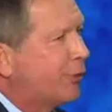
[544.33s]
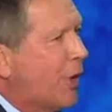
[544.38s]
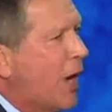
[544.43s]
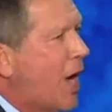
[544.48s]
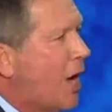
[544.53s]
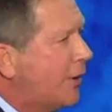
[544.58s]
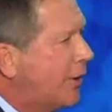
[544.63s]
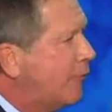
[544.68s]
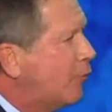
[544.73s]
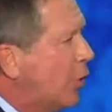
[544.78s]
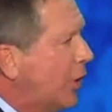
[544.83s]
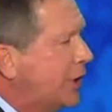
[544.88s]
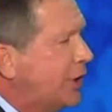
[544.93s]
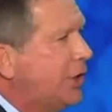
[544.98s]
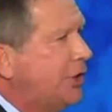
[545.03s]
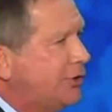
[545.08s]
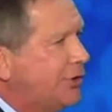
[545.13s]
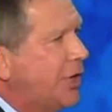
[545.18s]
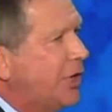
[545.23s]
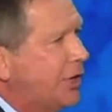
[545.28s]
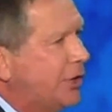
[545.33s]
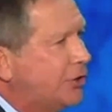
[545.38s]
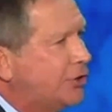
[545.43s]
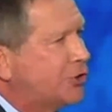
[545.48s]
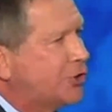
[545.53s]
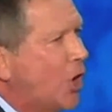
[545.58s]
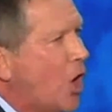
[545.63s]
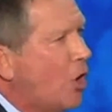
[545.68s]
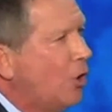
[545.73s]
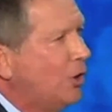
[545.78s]
proud of what he did in
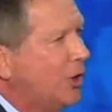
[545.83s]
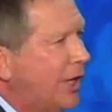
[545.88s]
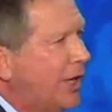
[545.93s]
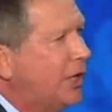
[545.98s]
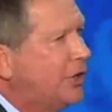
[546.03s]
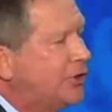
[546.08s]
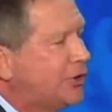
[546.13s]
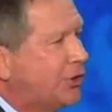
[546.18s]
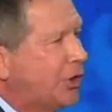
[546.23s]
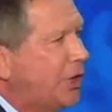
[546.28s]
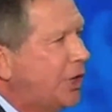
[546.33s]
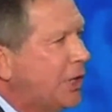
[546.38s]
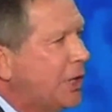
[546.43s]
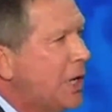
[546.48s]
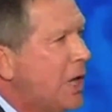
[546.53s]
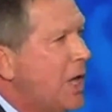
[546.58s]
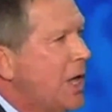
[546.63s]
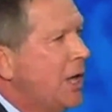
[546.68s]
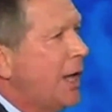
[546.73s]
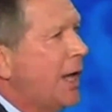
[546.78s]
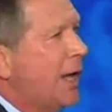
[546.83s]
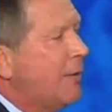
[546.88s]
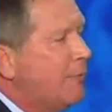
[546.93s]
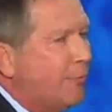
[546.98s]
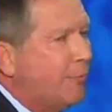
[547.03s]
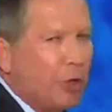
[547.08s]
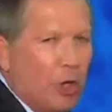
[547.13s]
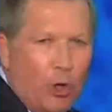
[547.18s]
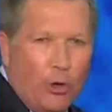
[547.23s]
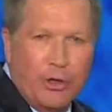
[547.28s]
Salt Lake City and
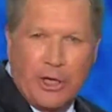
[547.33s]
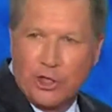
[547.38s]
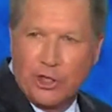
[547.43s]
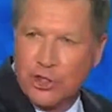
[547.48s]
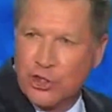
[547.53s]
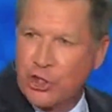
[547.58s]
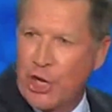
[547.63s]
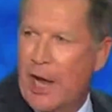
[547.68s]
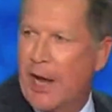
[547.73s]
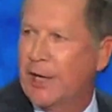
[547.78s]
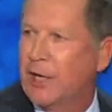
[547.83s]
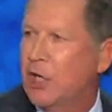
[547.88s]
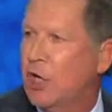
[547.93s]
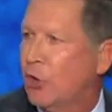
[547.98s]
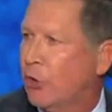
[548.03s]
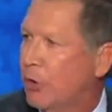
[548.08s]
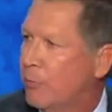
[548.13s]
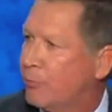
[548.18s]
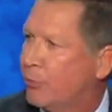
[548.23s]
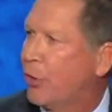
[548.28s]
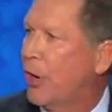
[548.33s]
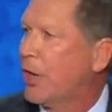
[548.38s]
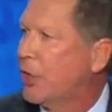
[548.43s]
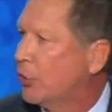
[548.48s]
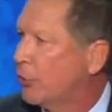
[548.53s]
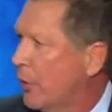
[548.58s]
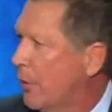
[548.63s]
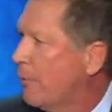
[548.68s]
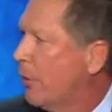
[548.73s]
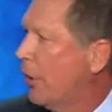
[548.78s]
built a shinier and
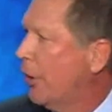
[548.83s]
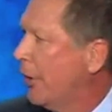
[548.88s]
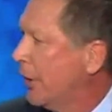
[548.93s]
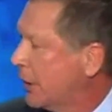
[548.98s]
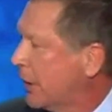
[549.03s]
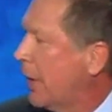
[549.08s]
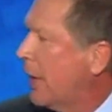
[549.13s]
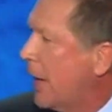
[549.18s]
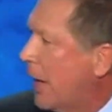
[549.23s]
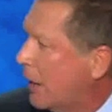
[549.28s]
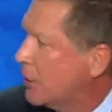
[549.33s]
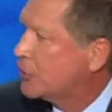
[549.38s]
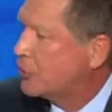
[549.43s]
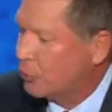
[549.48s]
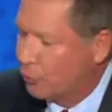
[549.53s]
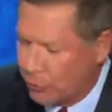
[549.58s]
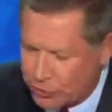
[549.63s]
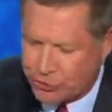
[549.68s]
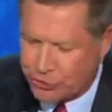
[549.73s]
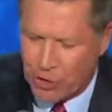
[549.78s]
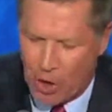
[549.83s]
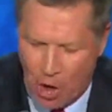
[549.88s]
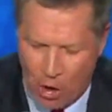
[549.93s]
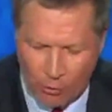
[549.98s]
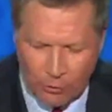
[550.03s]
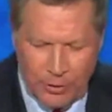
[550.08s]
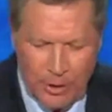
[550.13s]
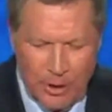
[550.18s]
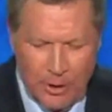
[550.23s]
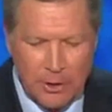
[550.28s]
brighter America as a
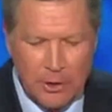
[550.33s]
result.